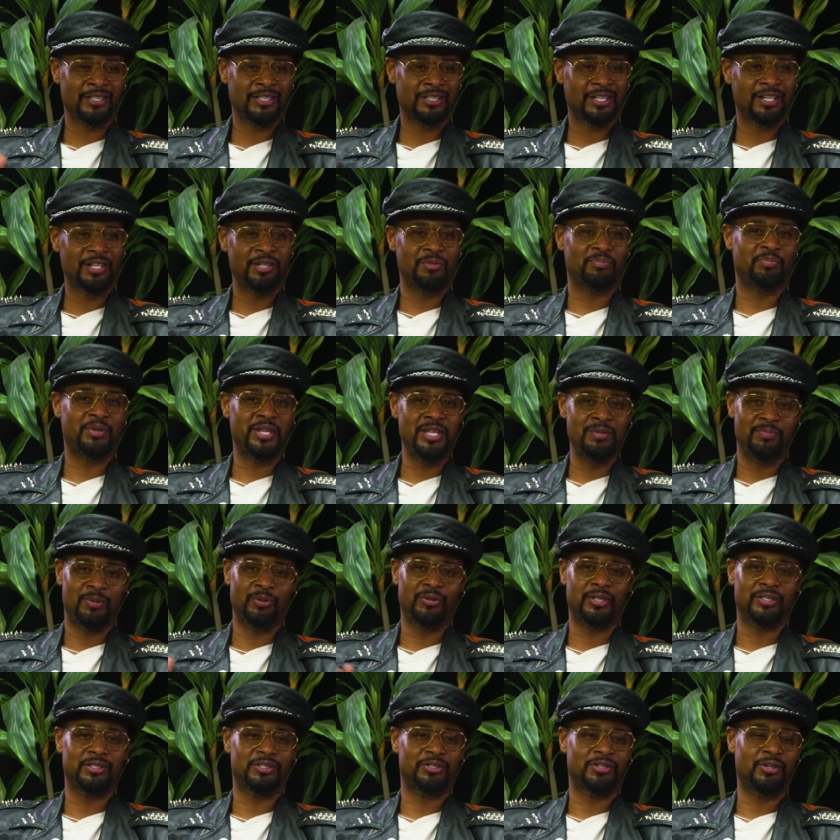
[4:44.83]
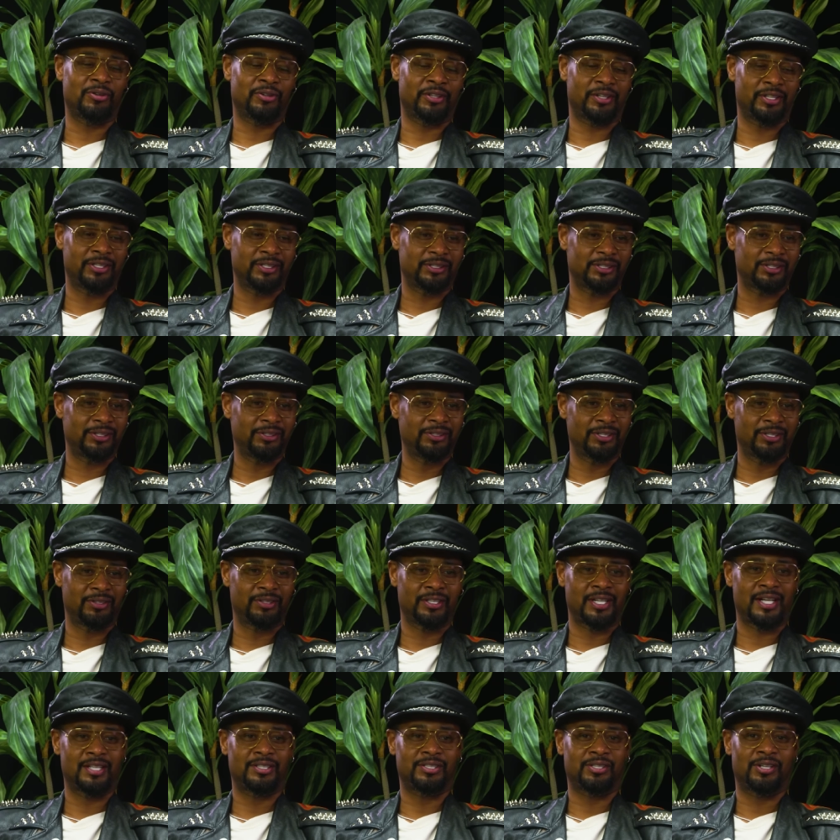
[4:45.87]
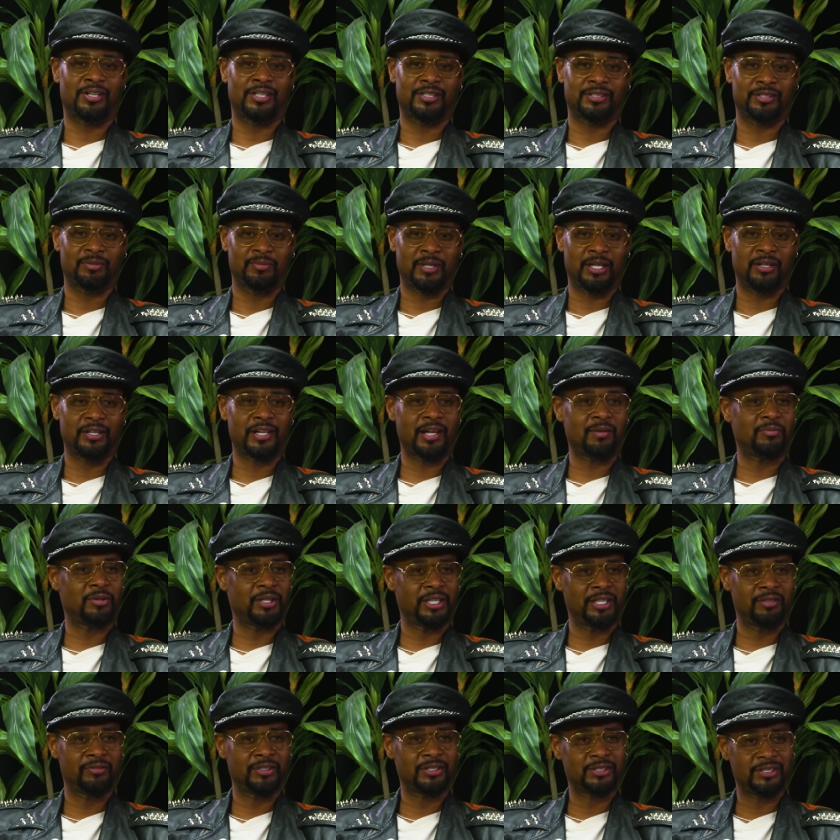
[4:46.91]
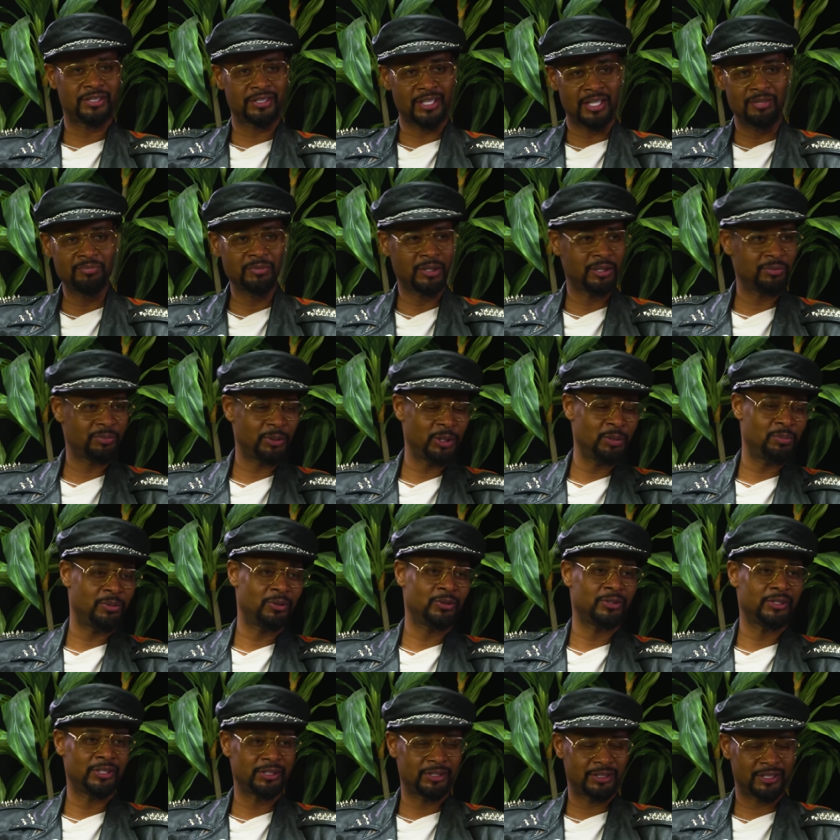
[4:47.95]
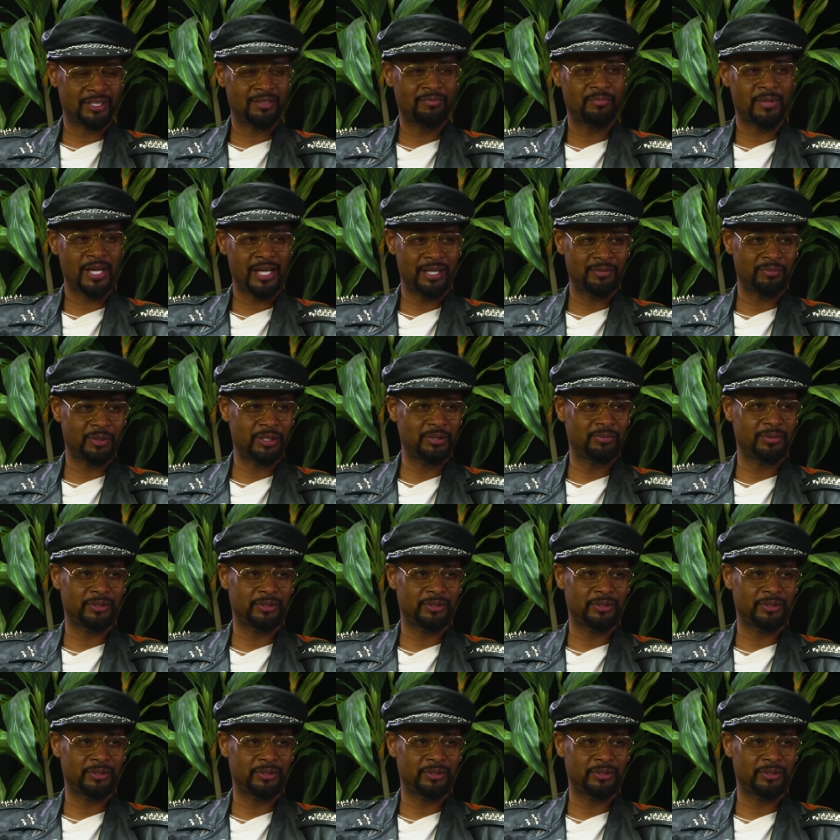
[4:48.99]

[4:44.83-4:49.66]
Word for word: or good people controlling us, you know, and that's all it's about. And I believe it's some good people and it's some bad